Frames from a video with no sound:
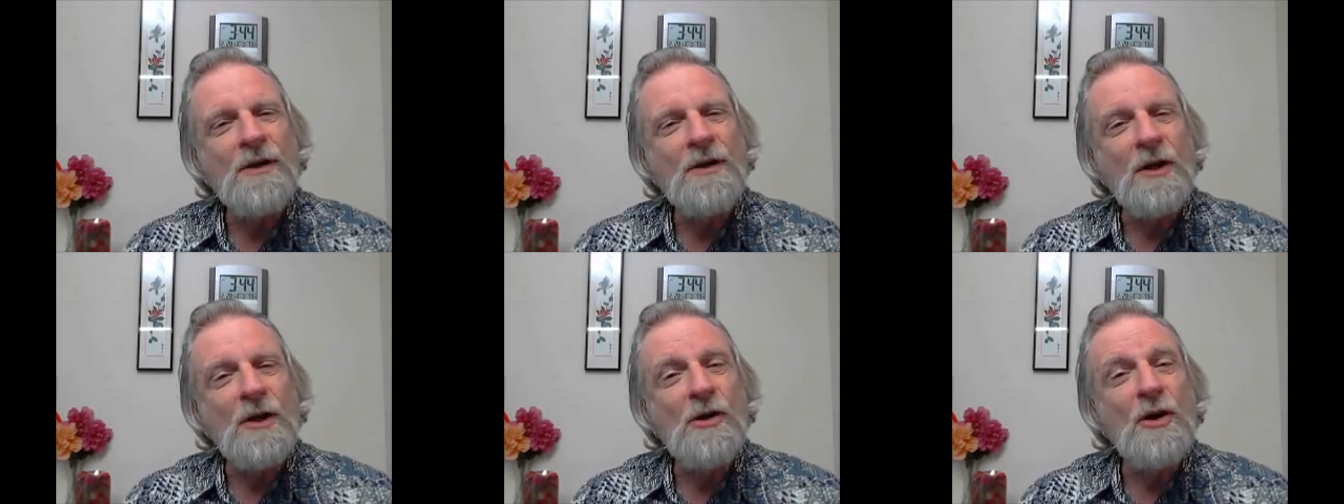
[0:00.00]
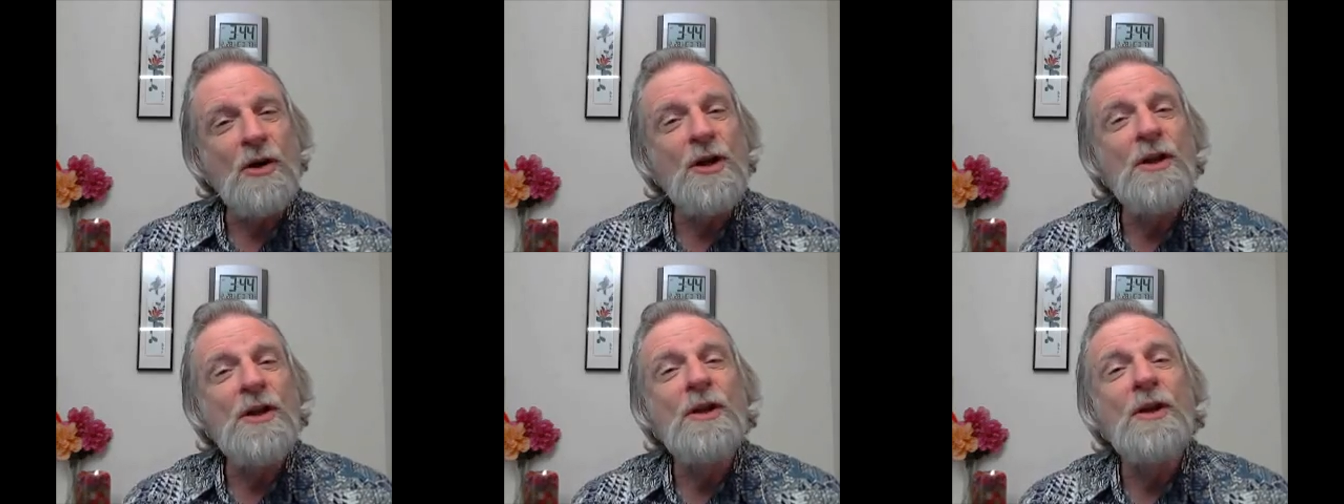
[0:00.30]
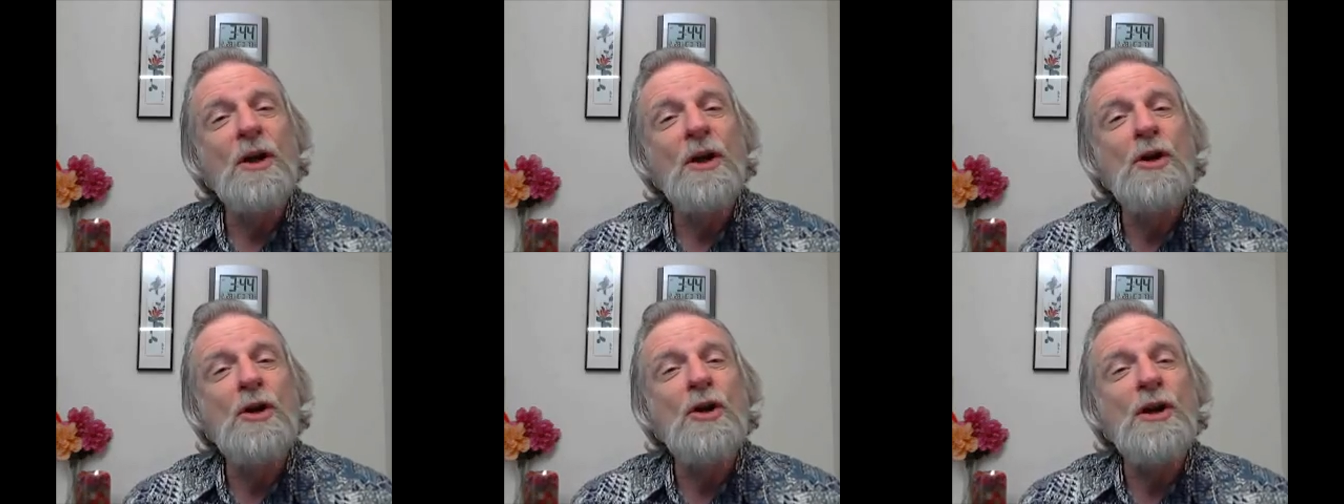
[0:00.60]
the good,
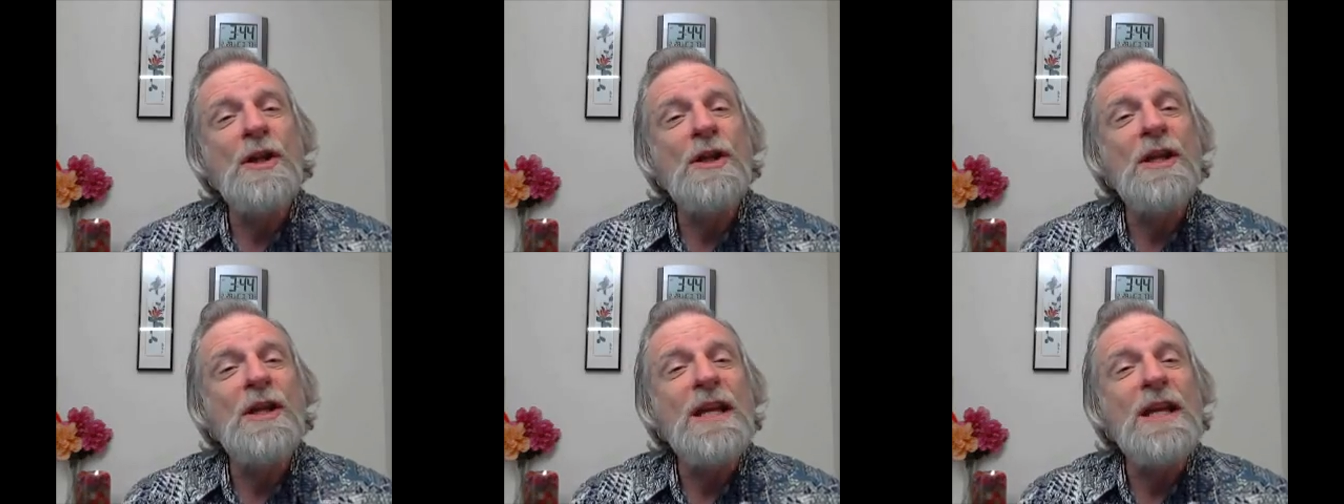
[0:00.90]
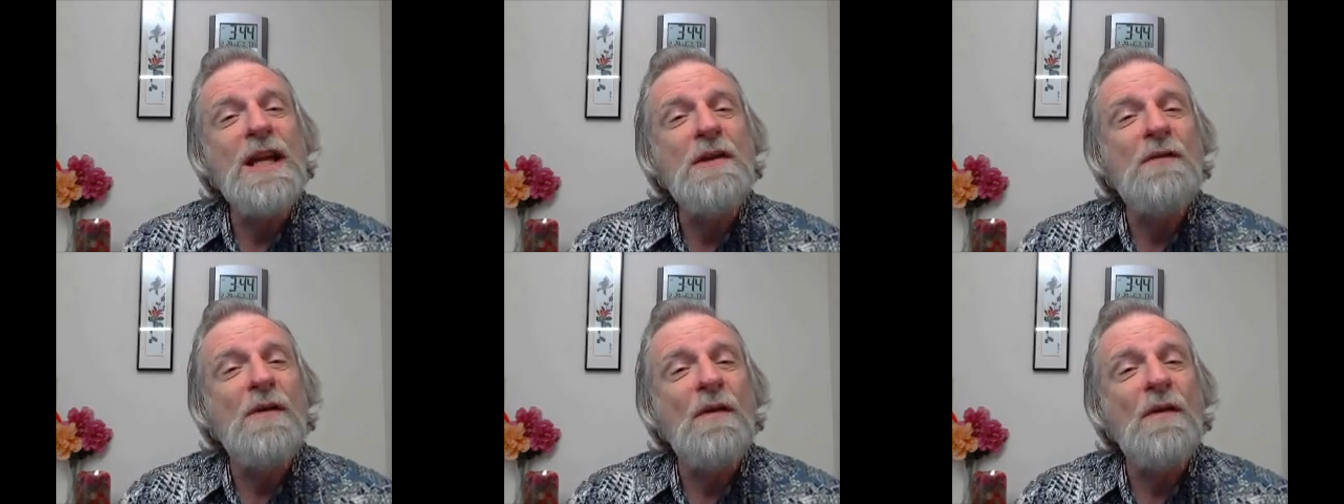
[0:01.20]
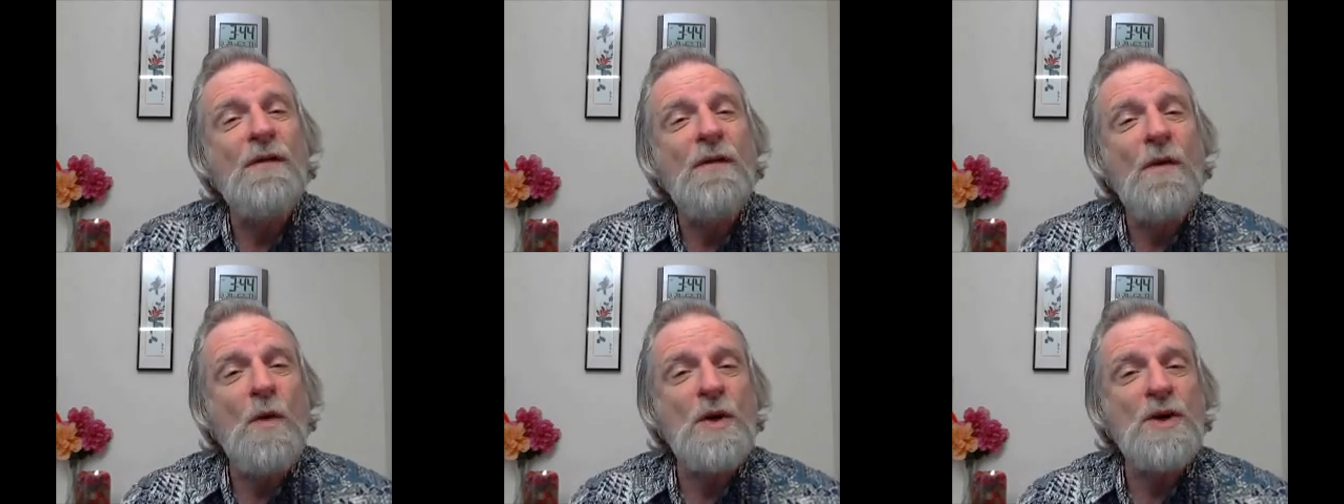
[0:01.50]
the good and the evil
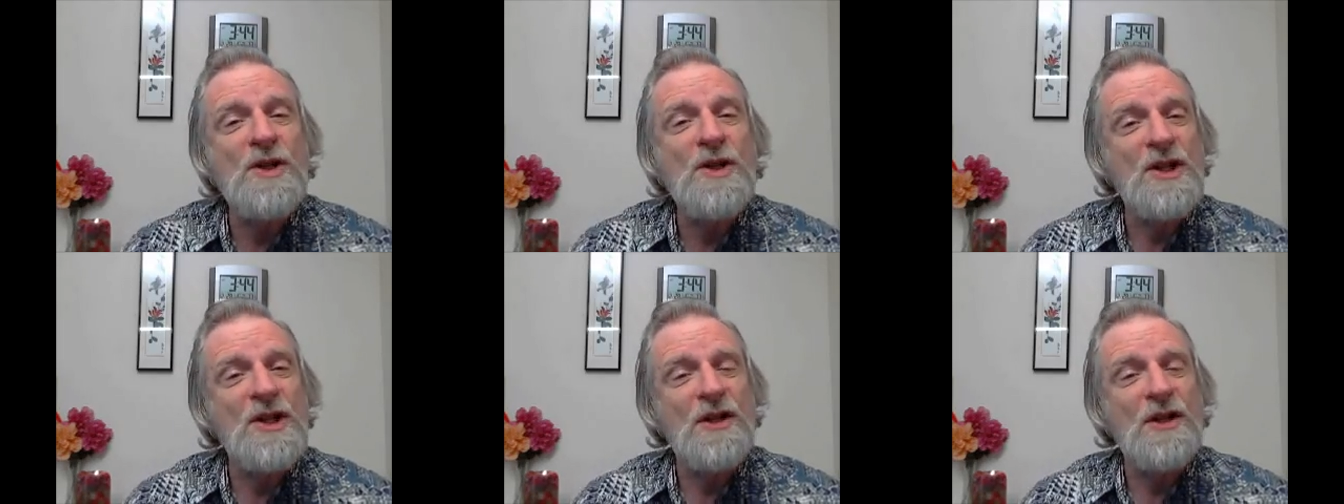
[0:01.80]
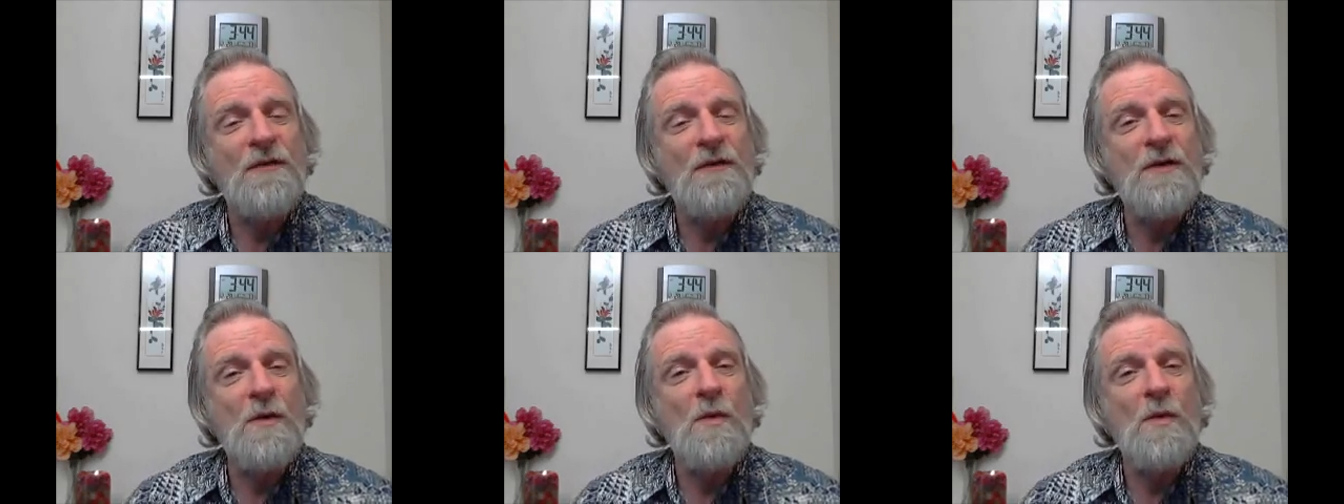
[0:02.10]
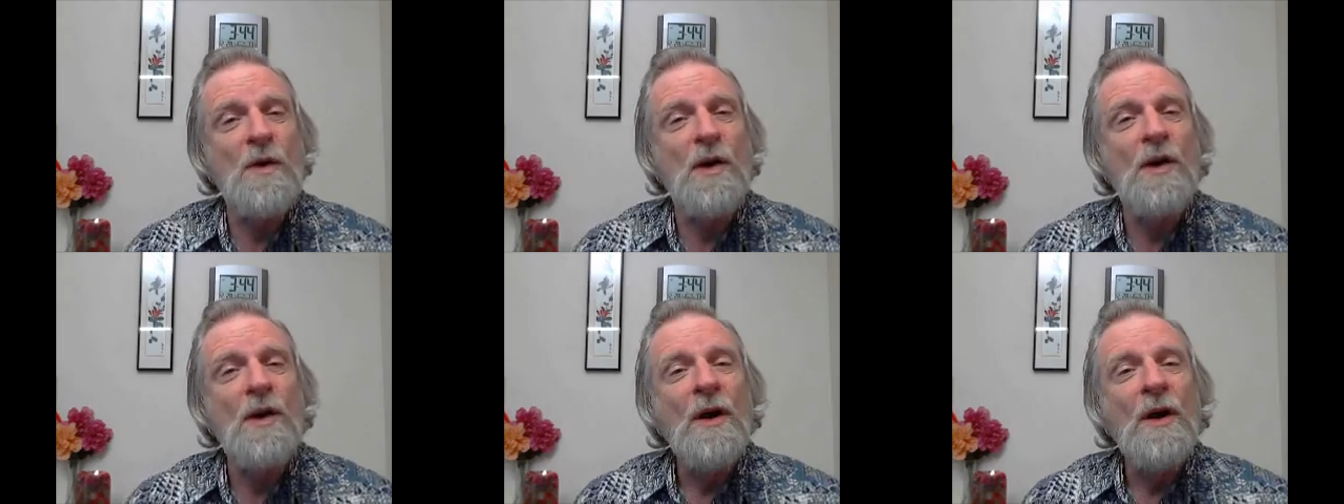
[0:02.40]
forces, if you
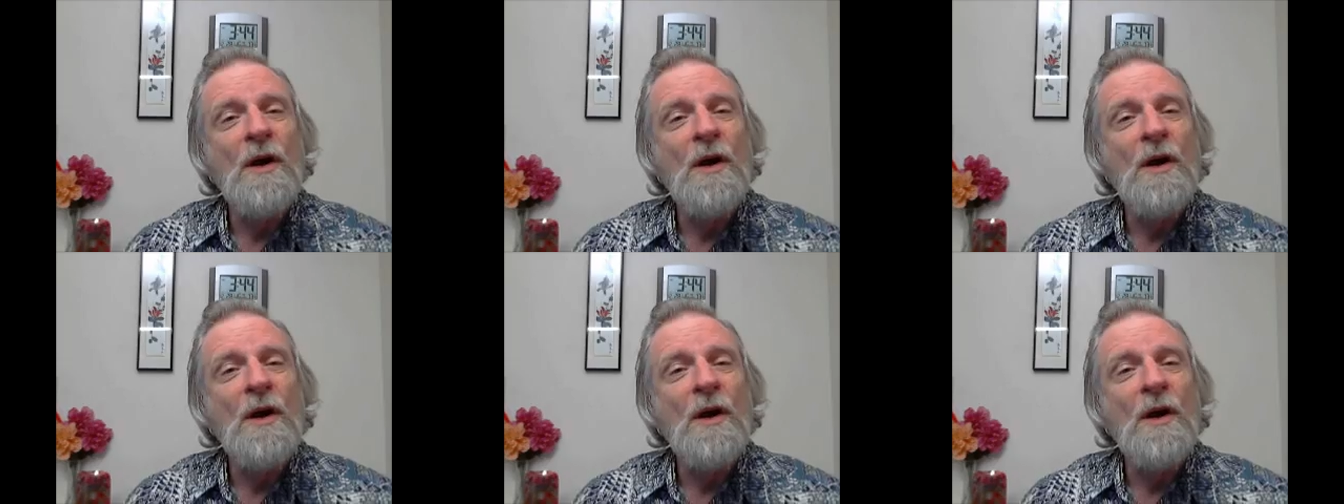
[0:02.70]
will.